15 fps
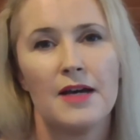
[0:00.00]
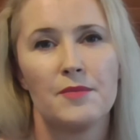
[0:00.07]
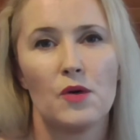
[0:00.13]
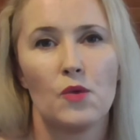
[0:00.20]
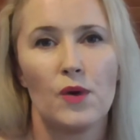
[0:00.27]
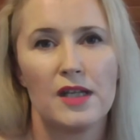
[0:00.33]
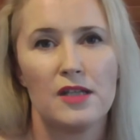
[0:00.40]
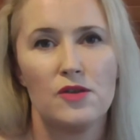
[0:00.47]

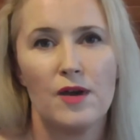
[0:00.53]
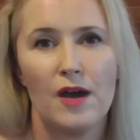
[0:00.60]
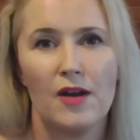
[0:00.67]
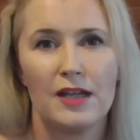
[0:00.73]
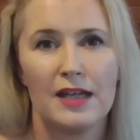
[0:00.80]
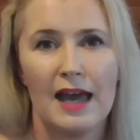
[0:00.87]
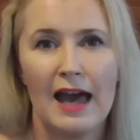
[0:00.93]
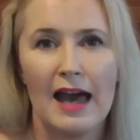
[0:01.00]
But when you
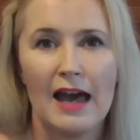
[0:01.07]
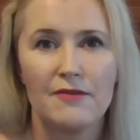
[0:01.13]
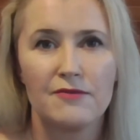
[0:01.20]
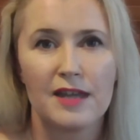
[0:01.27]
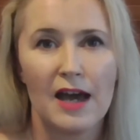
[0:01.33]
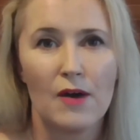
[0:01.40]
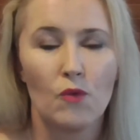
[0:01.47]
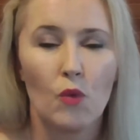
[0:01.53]
only
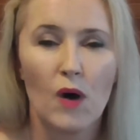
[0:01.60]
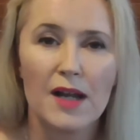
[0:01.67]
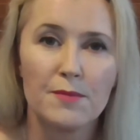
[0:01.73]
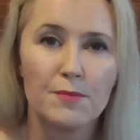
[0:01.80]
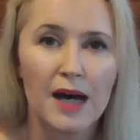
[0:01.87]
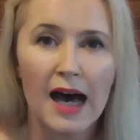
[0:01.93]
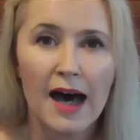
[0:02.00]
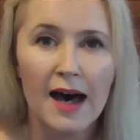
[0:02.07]
have that
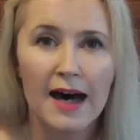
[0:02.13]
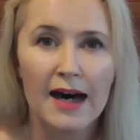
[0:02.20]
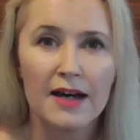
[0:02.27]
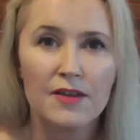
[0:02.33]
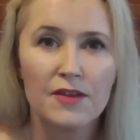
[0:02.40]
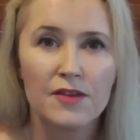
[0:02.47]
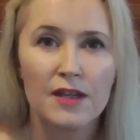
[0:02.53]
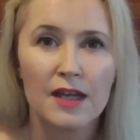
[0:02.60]
one
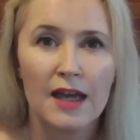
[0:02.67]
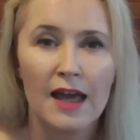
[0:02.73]
path,